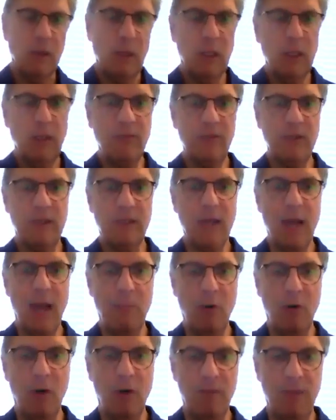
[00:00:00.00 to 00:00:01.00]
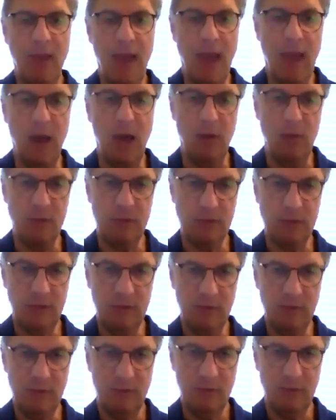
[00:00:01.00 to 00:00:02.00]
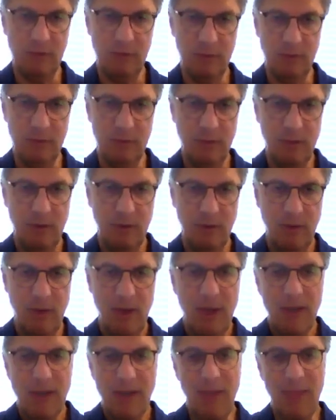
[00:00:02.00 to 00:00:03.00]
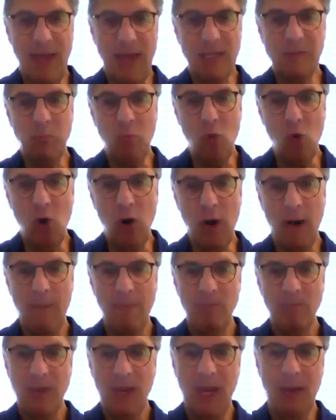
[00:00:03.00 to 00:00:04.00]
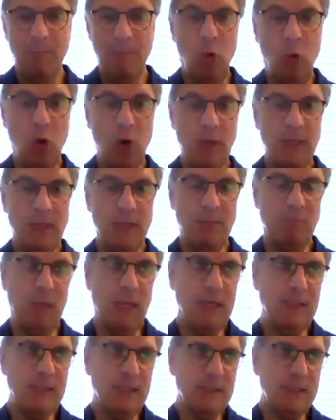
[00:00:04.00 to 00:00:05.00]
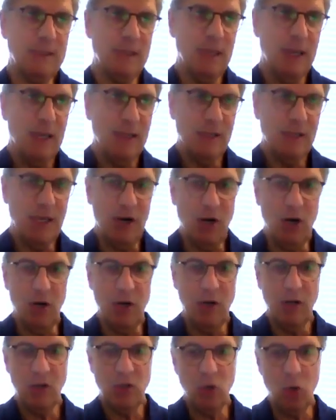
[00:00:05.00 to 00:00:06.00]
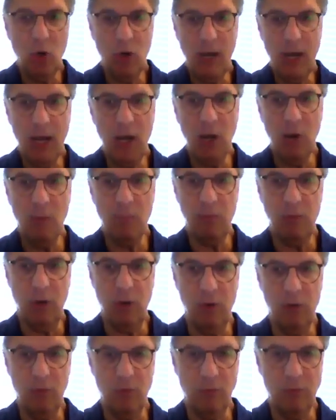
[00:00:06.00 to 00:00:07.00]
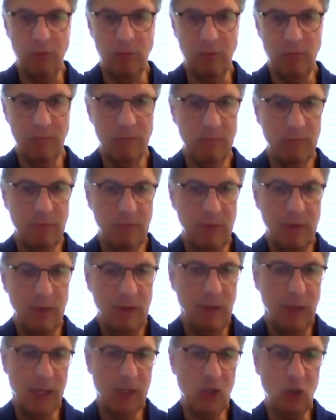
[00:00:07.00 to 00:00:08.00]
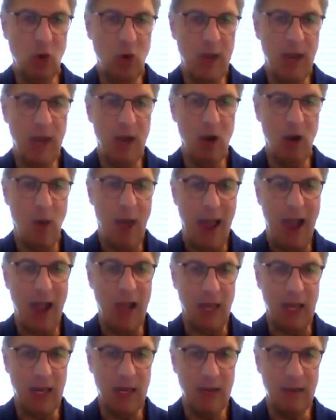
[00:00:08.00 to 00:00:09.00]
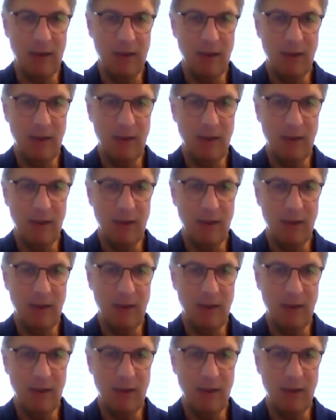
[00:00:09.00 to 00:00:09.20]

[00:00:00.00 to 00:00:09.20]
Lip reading: the top off the house. Now that's more important in places that are tornado prone, like Tornado Alley.